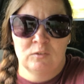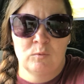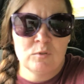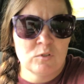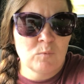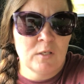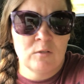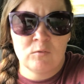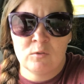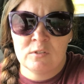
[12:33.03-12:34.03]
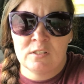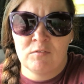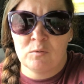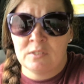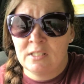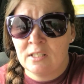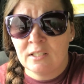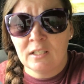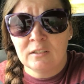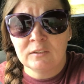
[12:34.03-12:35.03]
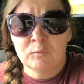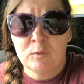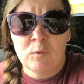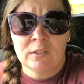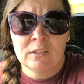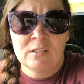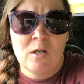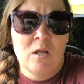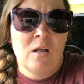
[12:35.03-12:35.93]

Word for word: So we were just walking through to see if there was anything else we wanted.